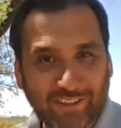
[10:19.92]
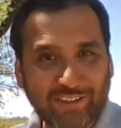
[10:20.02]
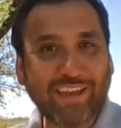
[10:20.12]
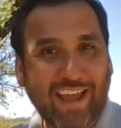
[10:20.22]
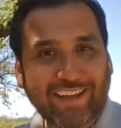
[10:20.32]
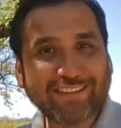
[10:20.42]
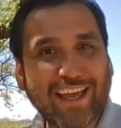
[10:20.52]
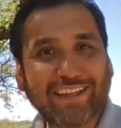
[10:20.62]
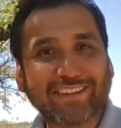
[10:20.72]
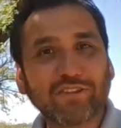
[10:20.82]
Yeah,
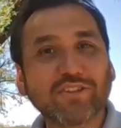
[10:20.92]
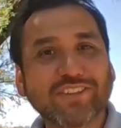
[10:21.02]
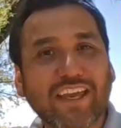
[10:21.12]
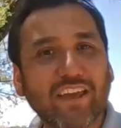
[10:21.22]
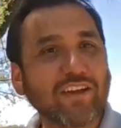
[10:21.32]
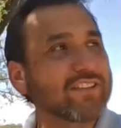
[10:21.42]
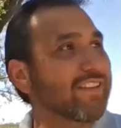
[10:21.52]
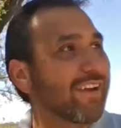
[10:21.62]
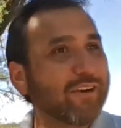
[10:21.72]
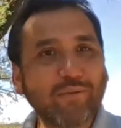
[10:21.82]
exactly. You'd say it's
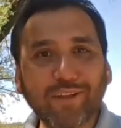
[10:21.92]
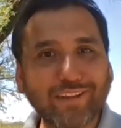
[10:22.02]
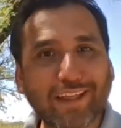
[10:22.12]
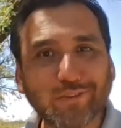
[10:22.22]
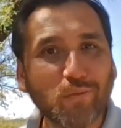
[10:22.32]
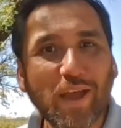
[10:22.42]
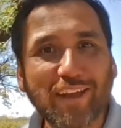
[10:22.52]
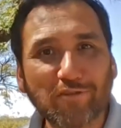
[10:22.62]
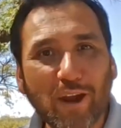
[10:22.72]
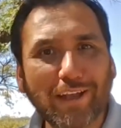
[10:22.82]
an area that's
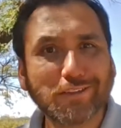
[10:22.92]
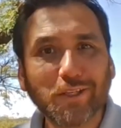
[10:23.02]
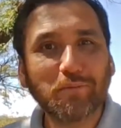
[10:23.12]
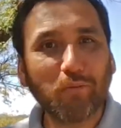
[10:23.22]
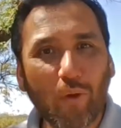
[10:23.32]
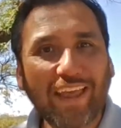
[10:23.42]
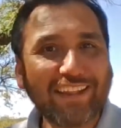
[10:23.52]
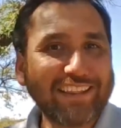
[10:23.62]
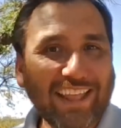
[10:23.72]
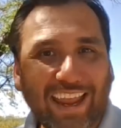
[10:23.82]
wet, right? It's some
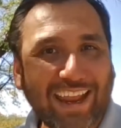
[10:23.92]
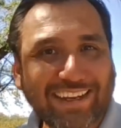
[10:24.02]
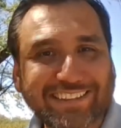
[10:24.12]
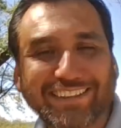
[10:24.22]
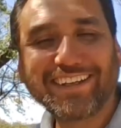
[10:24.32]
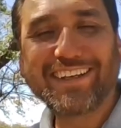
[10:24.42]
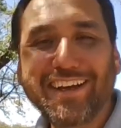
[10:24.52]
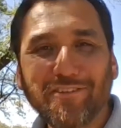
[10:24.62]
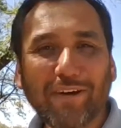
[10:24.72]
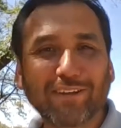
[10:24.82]
wet land.
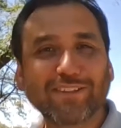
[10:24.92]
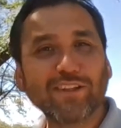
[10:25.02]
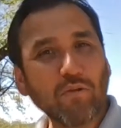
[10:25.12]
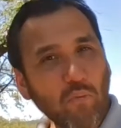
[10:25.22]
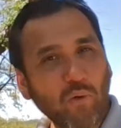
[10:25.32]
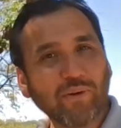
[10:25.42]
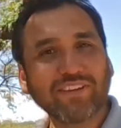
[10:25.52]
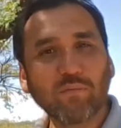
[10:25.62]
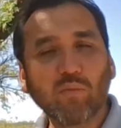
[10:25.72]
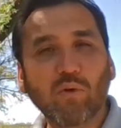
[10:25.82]
Well, it's a little more
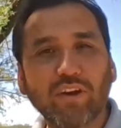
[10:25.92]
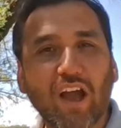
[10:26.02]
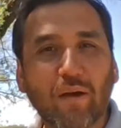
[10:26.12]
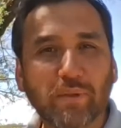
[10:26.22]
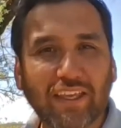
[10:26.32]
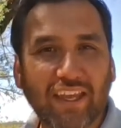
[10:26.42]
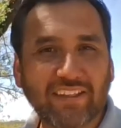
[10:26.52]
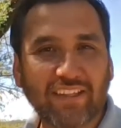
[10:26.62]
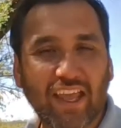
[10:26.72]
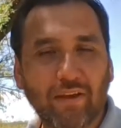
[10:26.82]
more
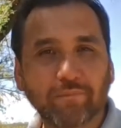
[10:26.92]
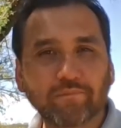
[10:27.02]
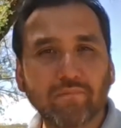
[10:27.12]
complicated than that.